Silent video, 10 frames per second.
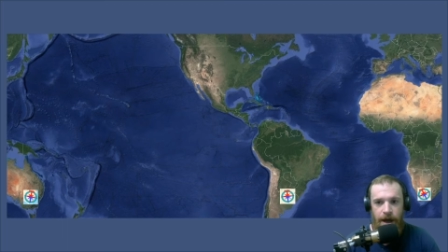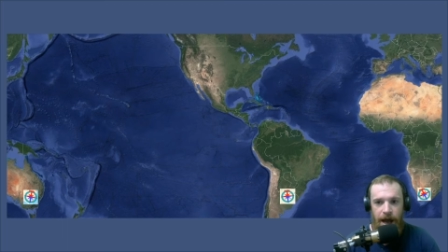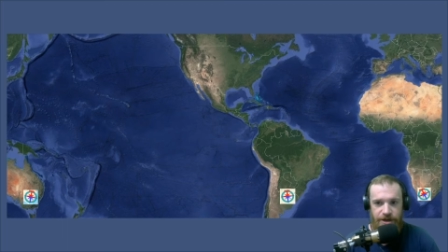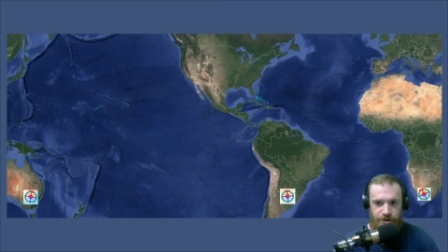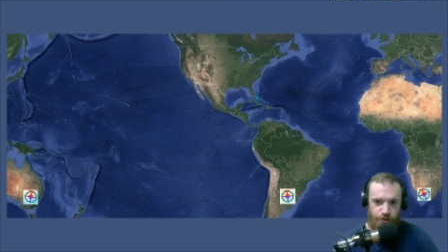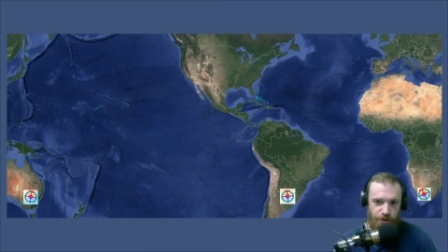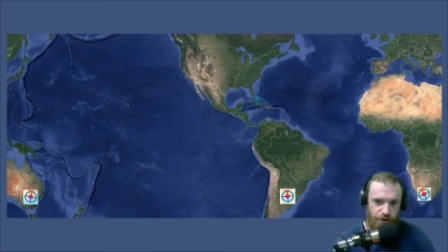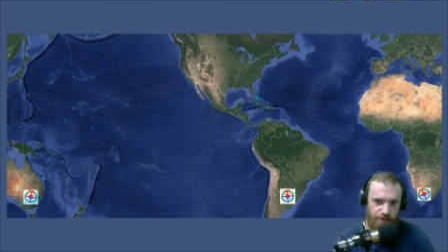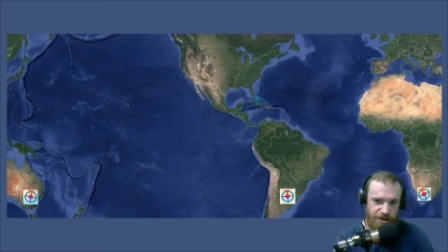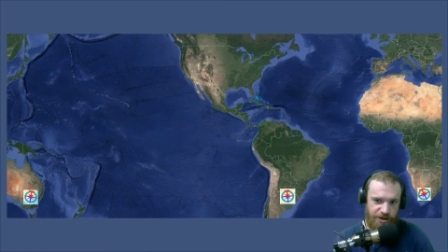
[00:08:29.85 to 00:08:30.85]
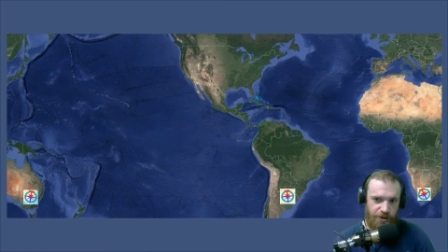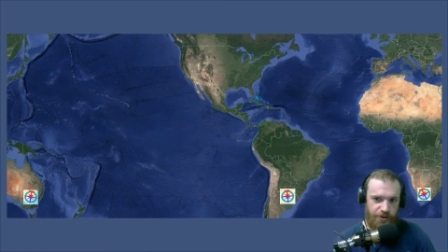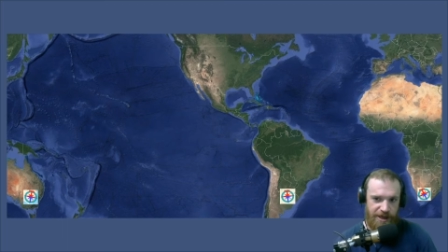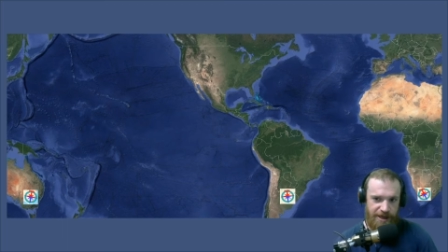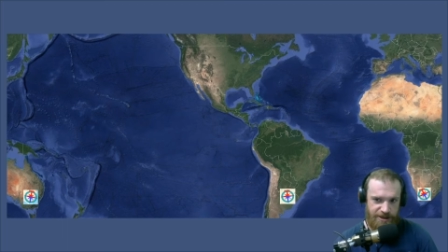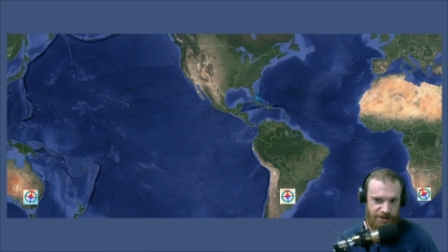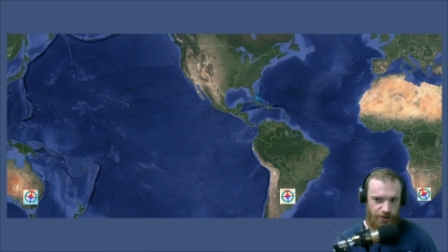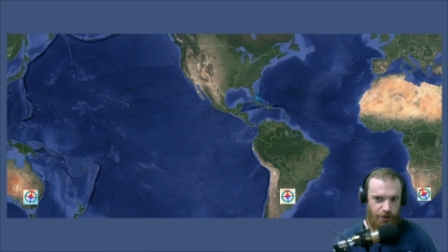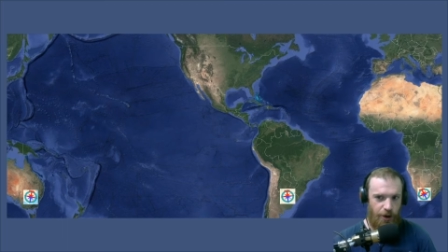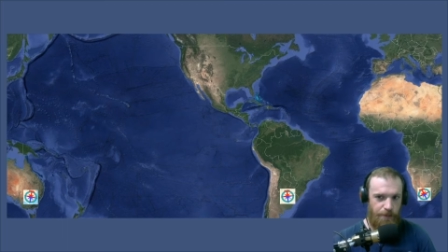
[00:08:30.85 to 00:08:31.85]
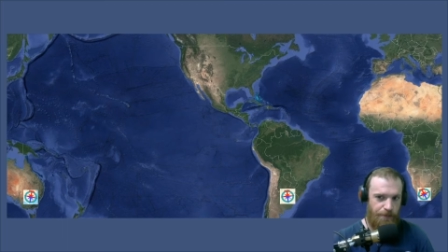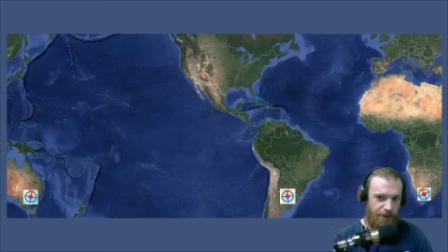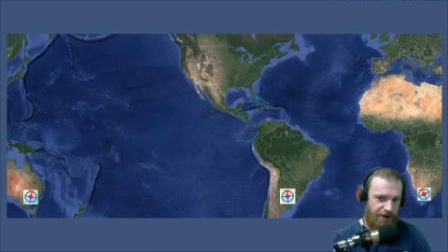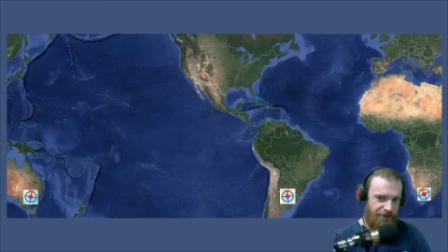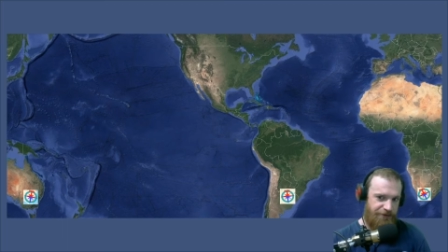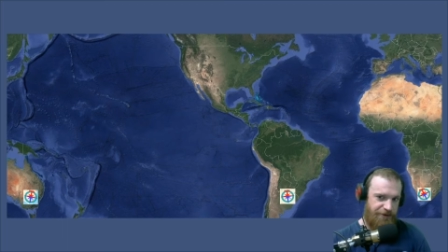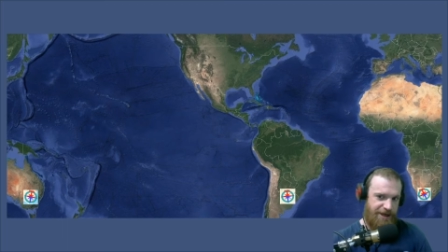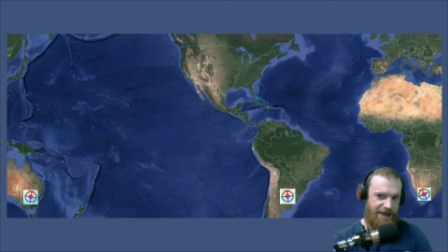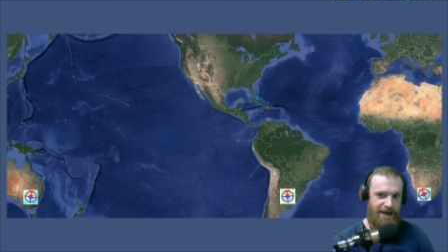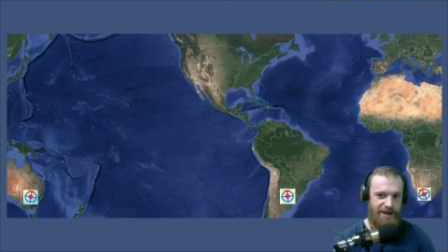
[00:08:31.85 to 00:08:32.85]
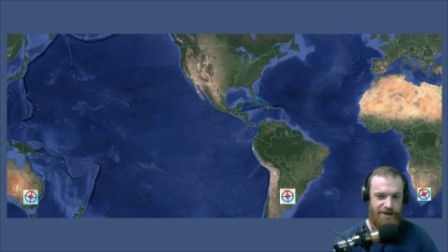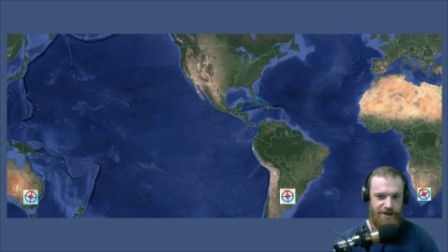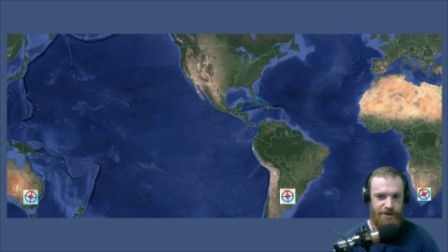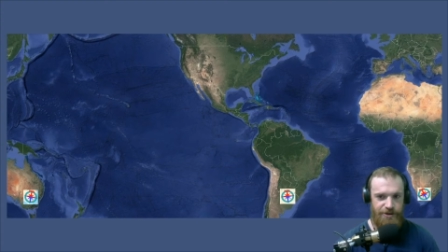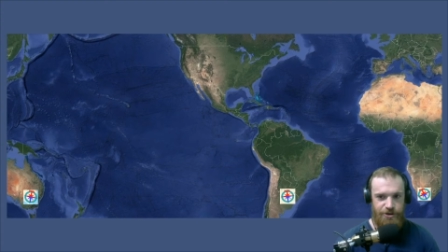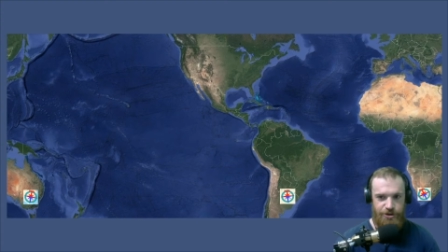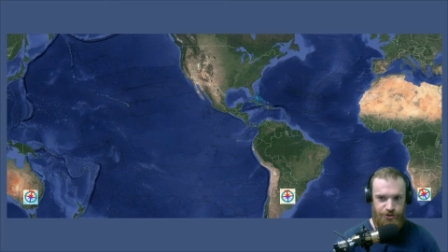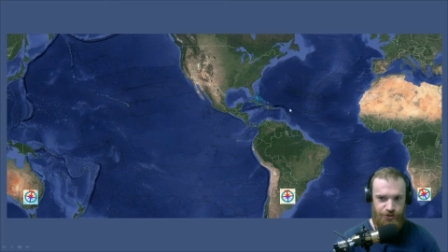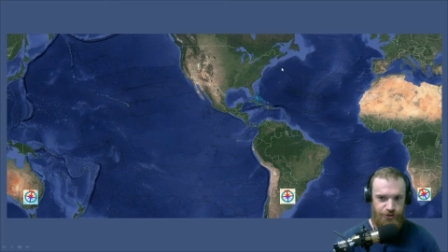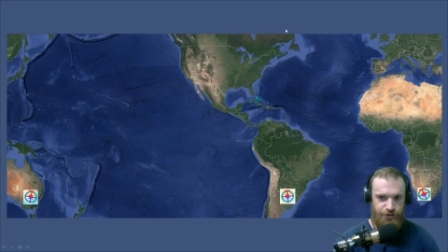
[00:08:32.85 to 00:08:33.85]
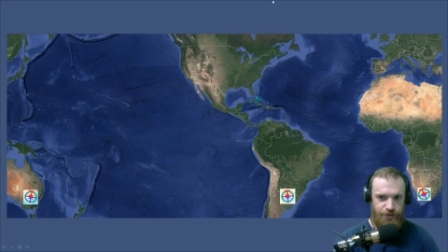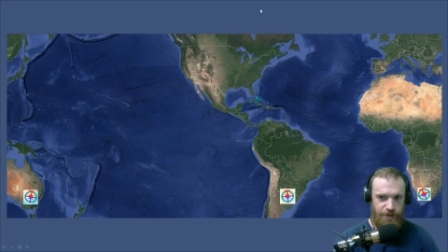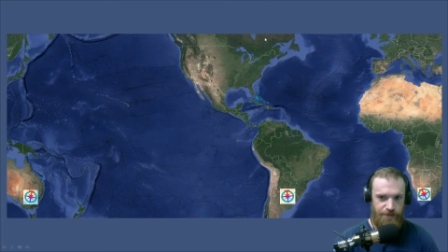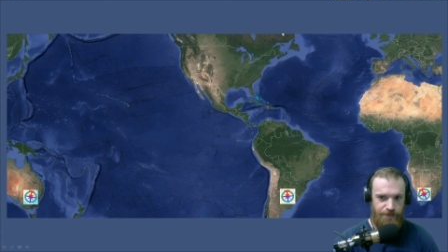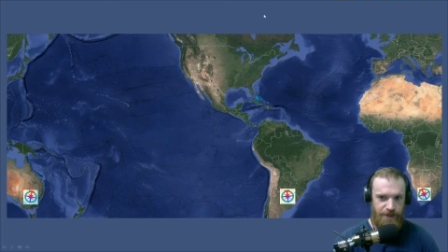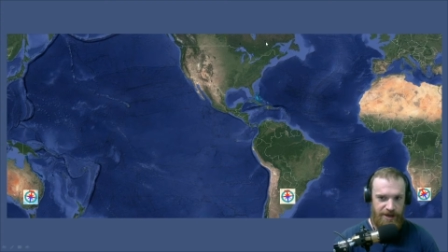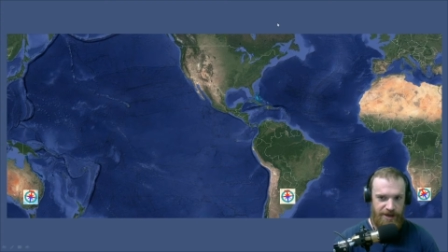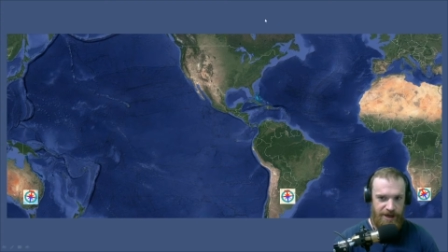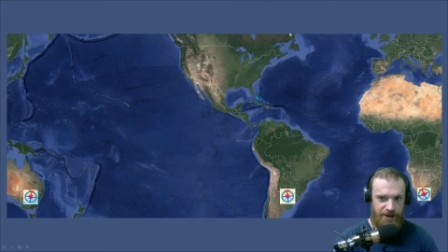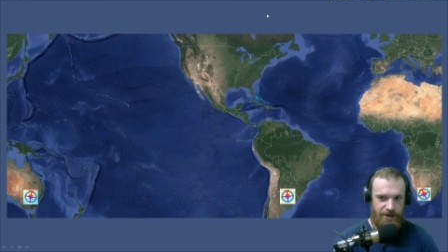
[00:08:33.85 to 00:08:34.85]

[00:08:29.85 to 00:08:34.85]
And we're normally told it's above Canada, the true magnetic